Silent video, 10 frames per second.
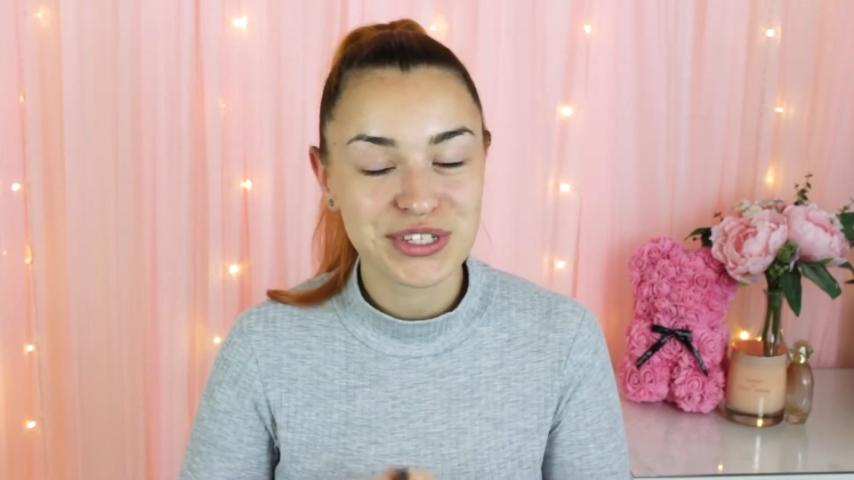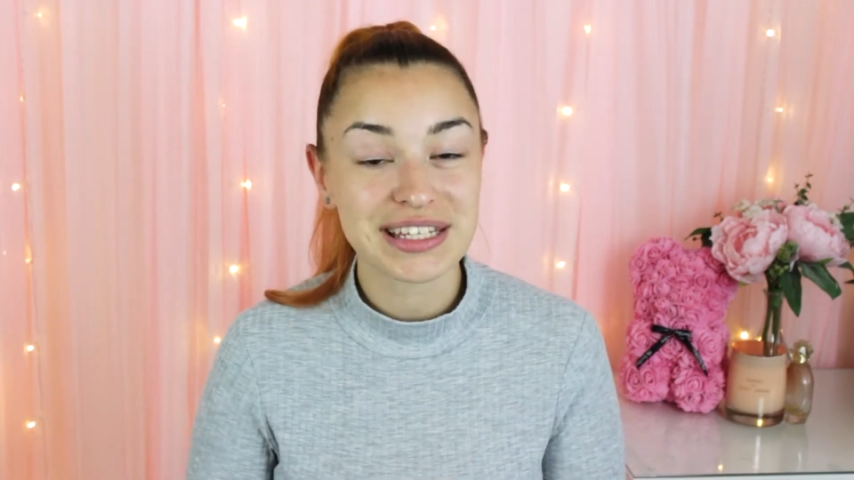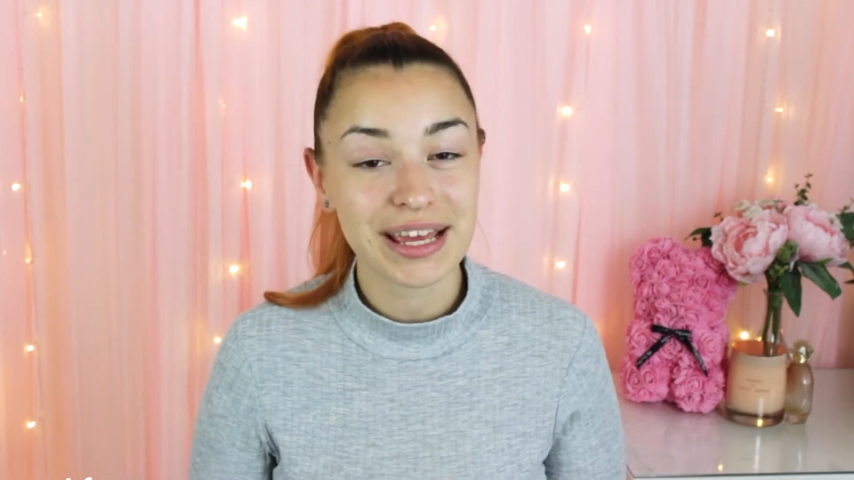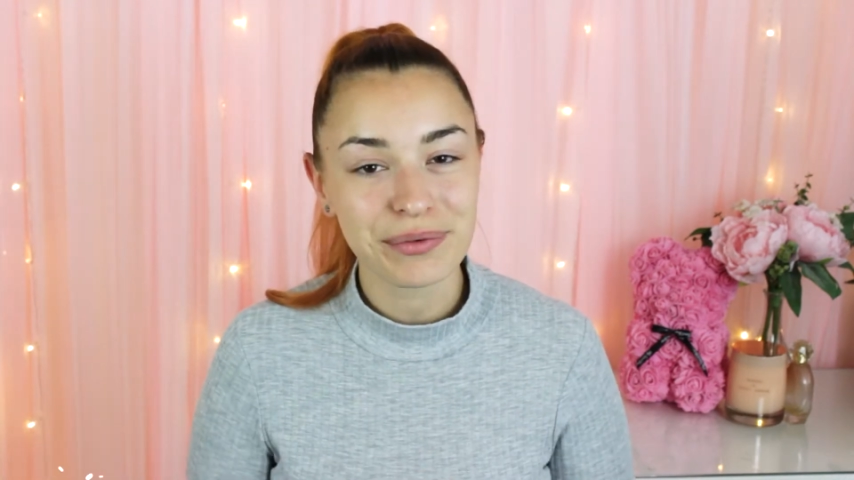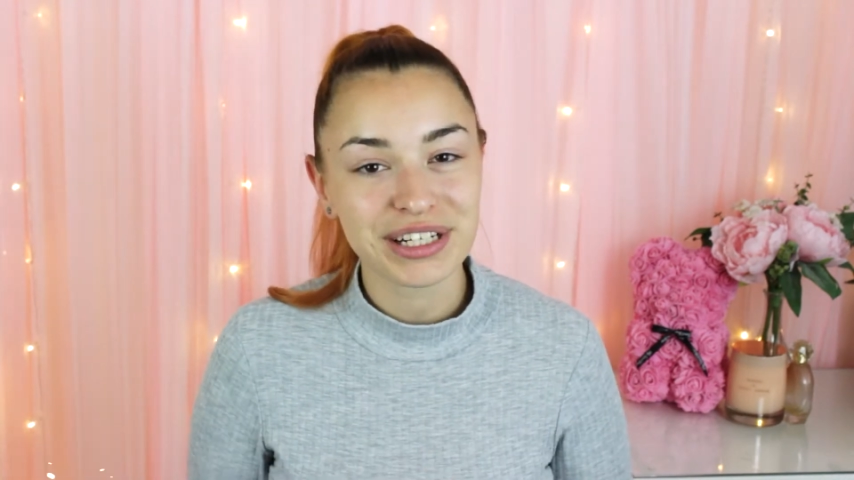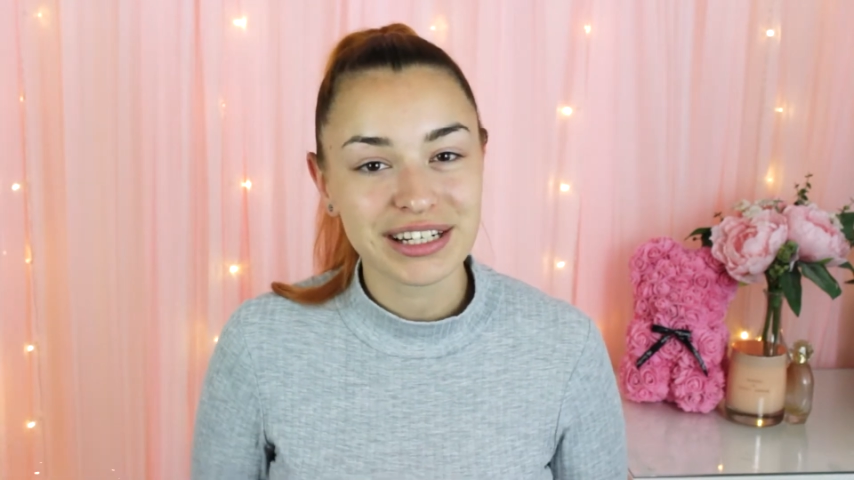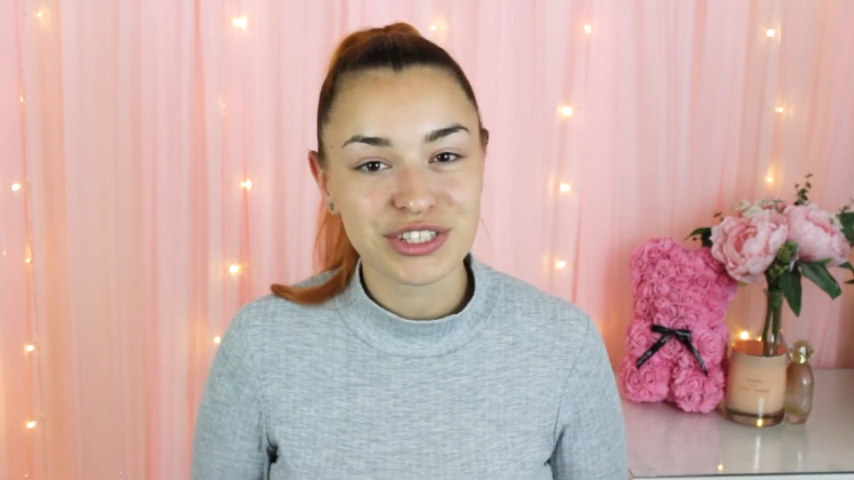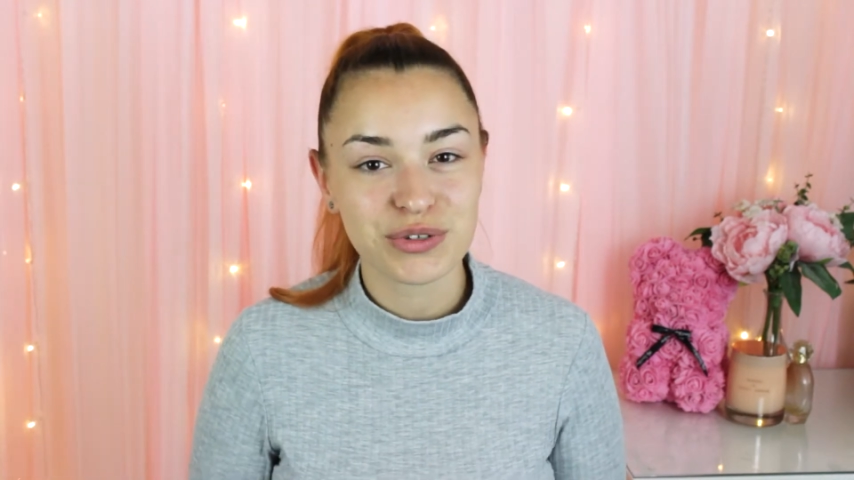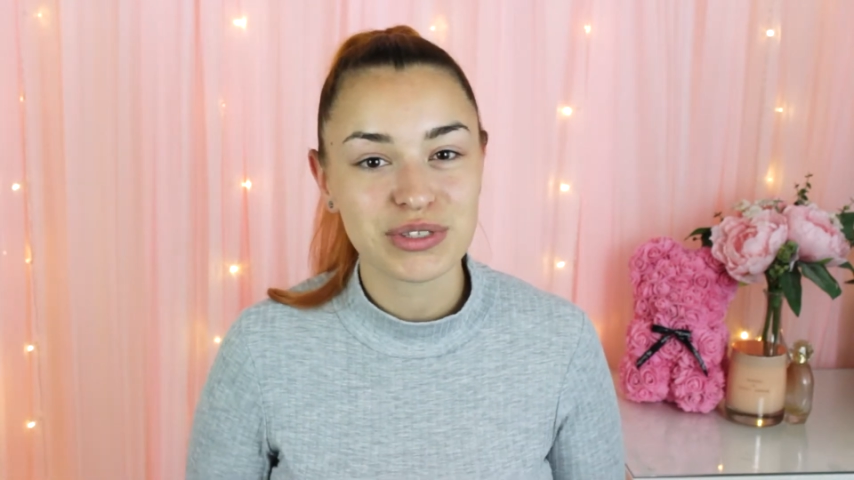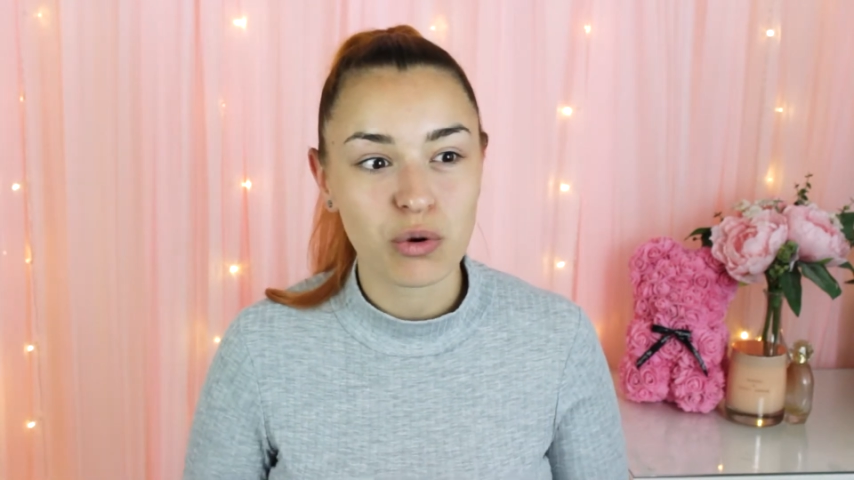today we're gonna
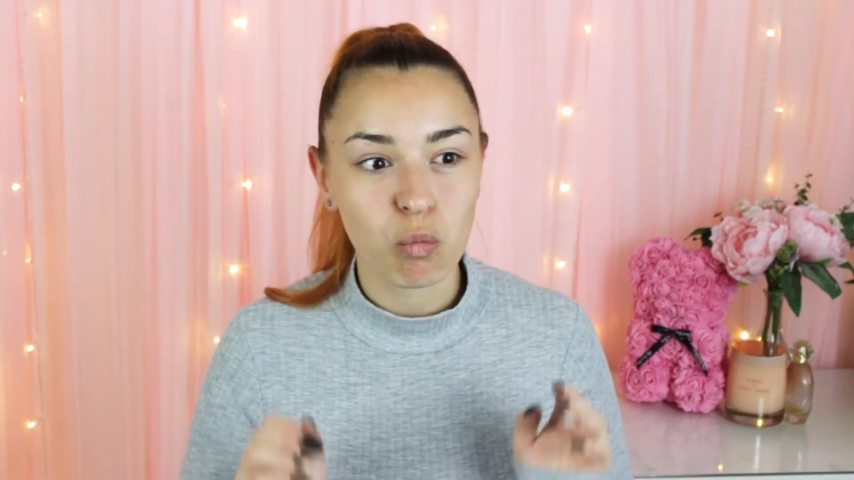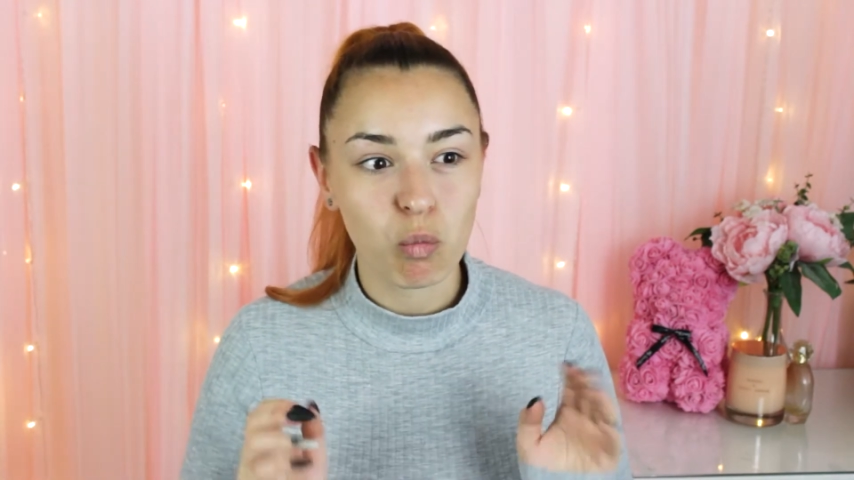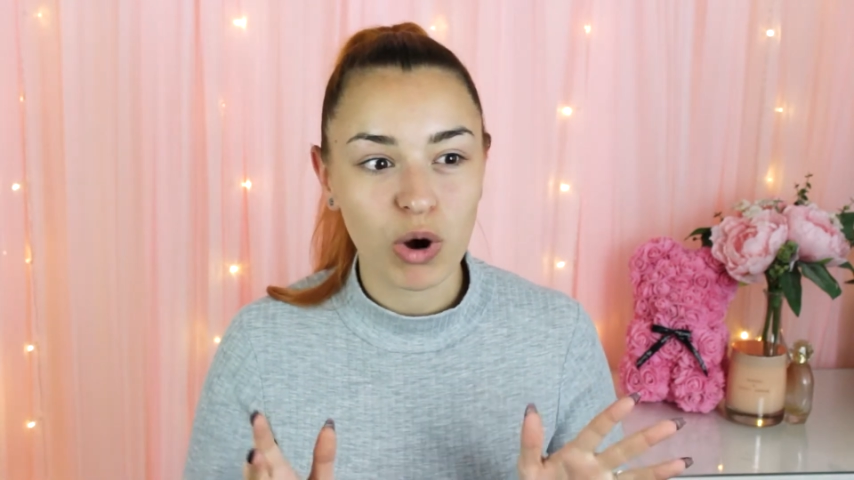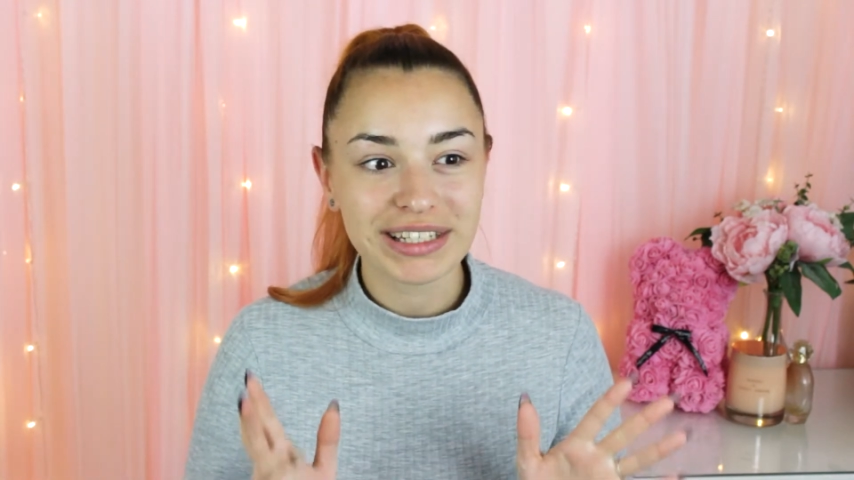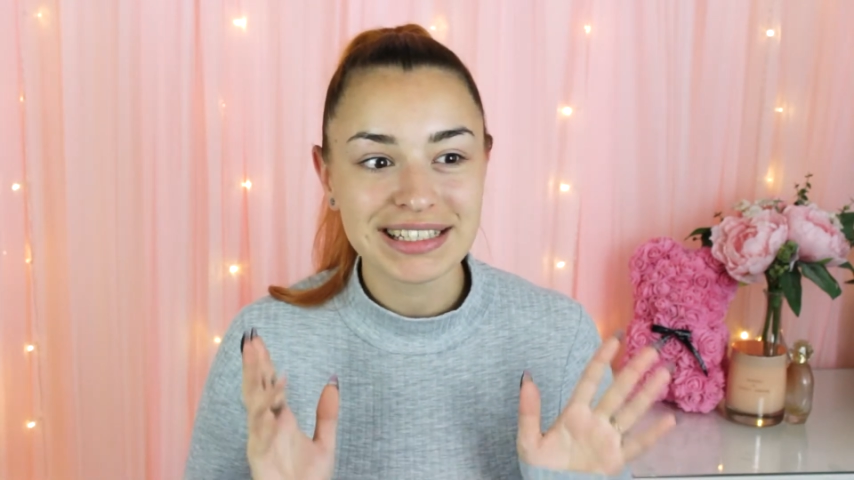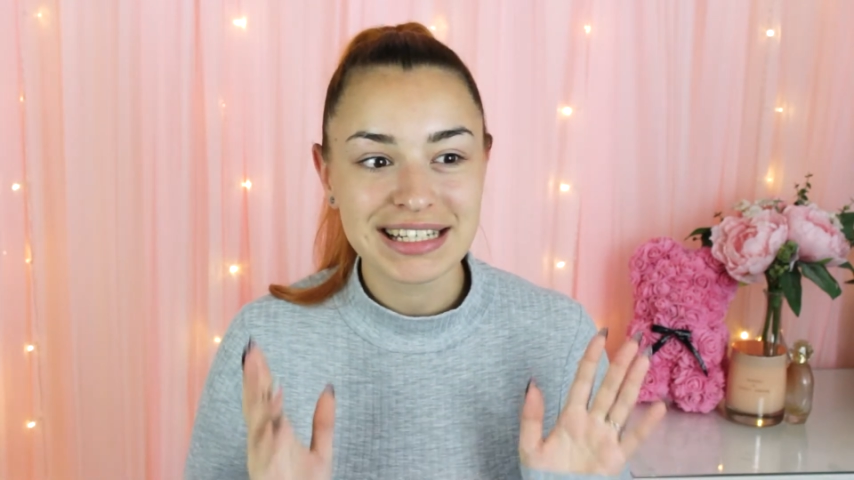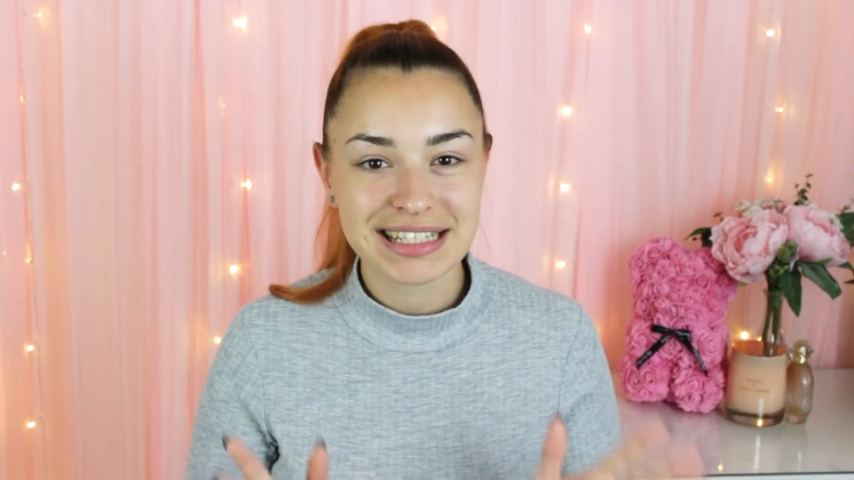do the one